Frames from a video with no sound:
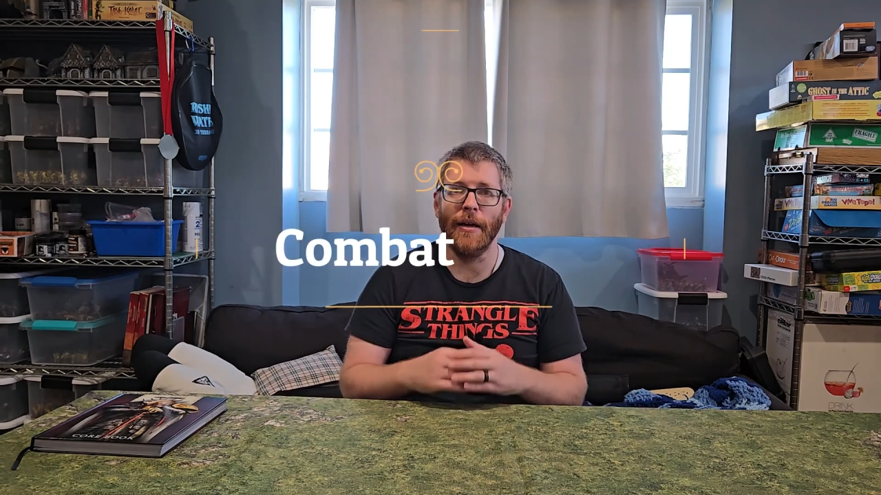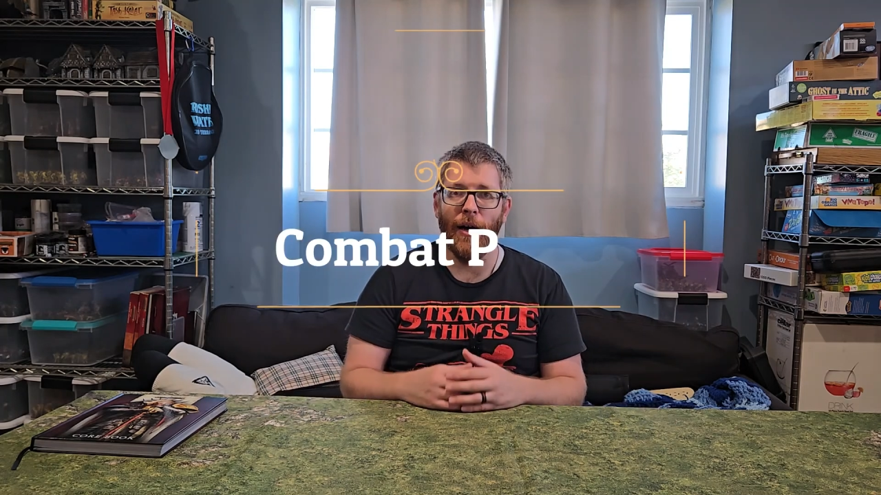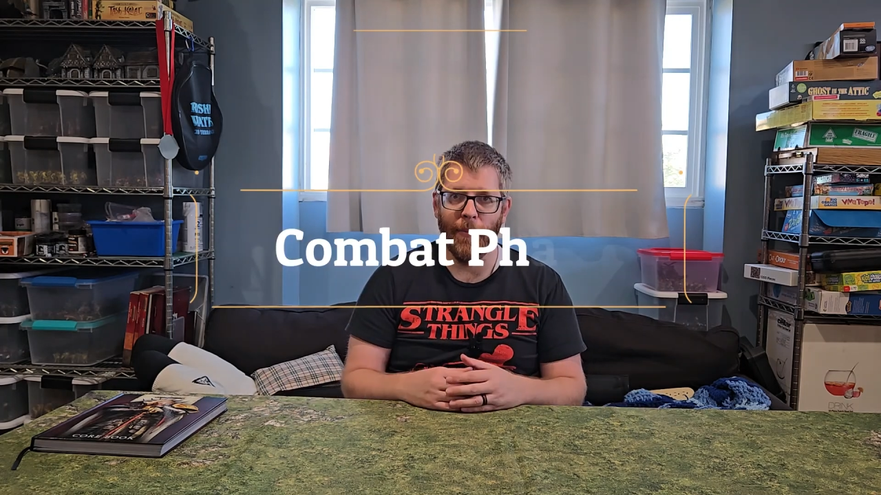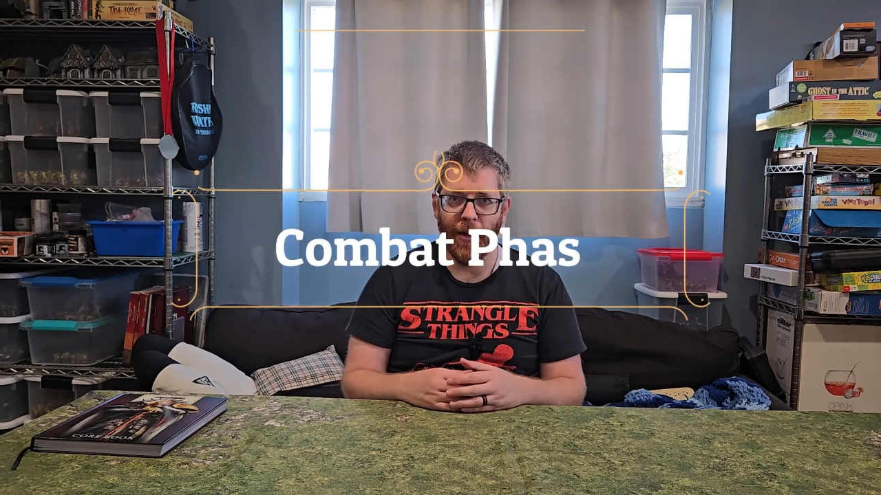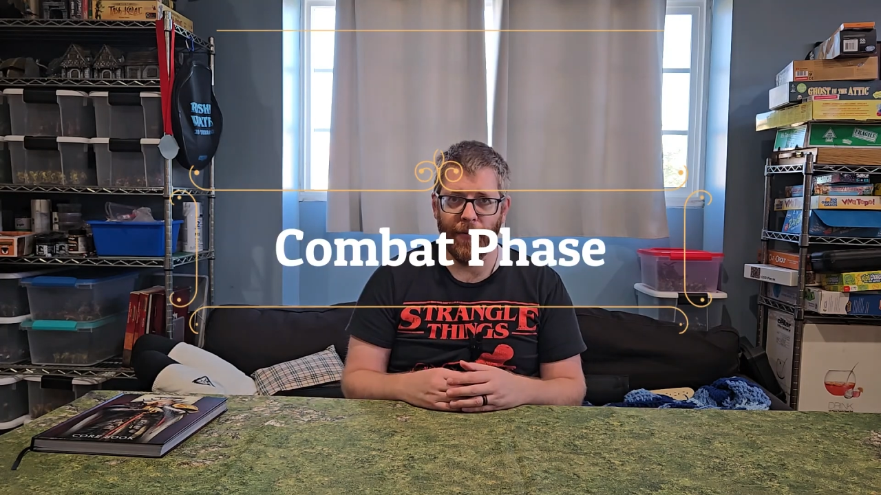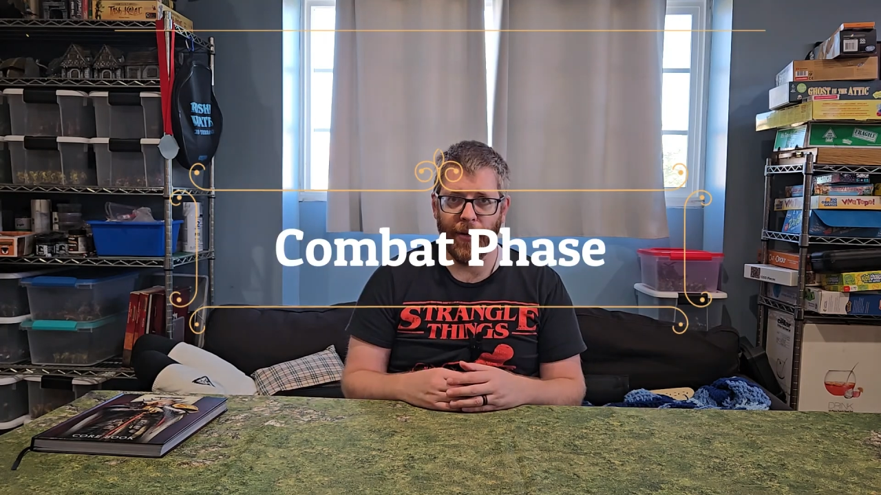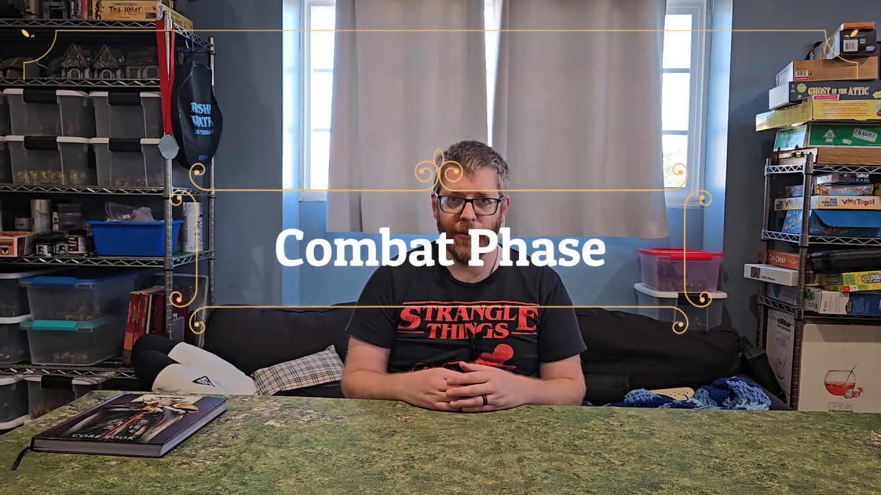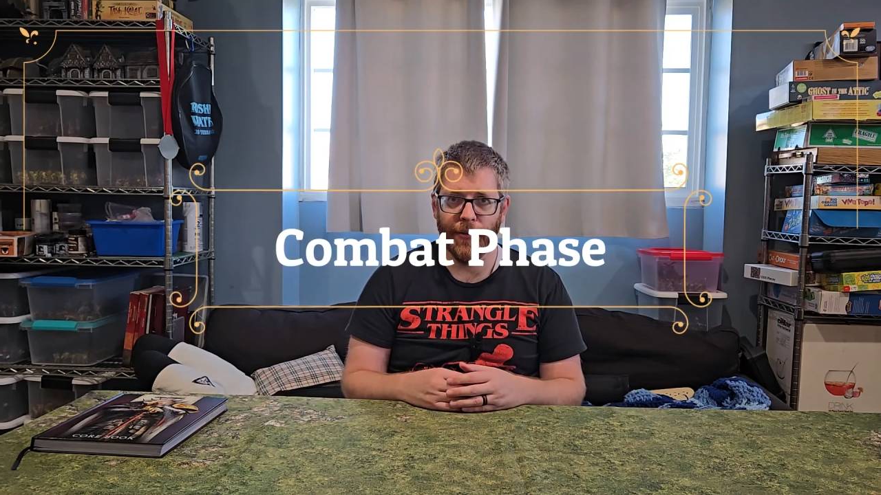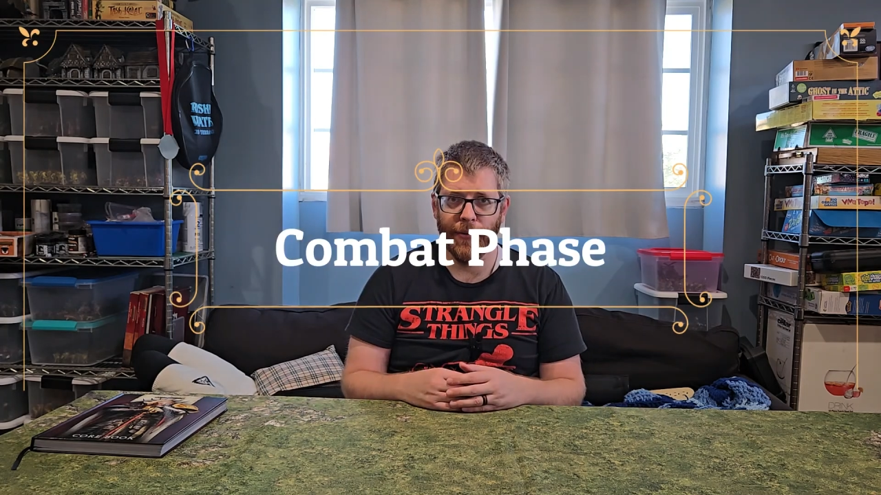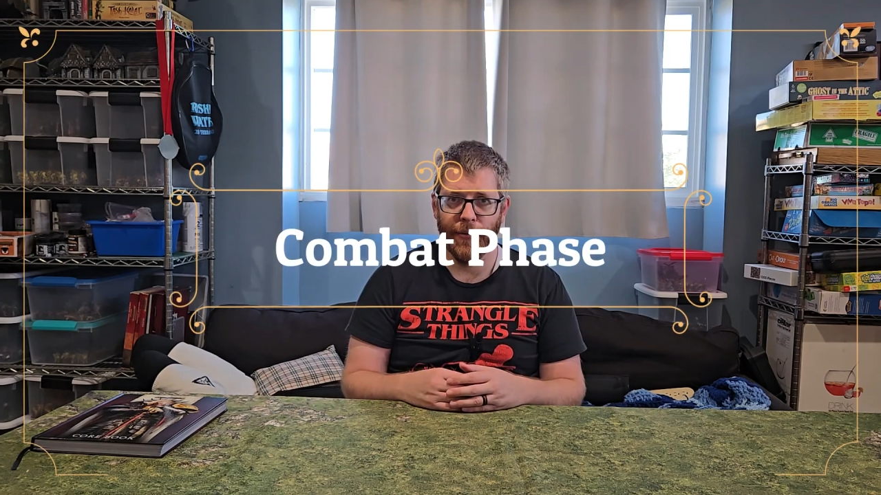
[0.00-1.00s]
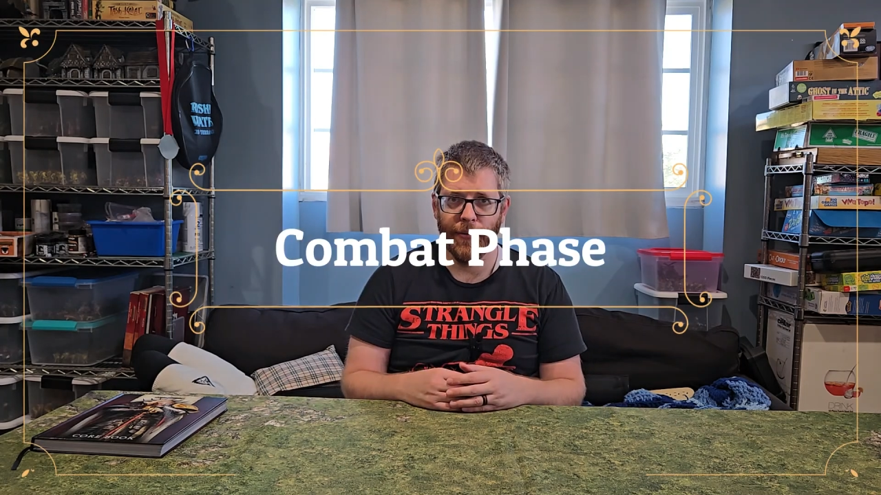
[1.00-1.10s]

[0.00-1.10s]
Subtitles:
the combat phase.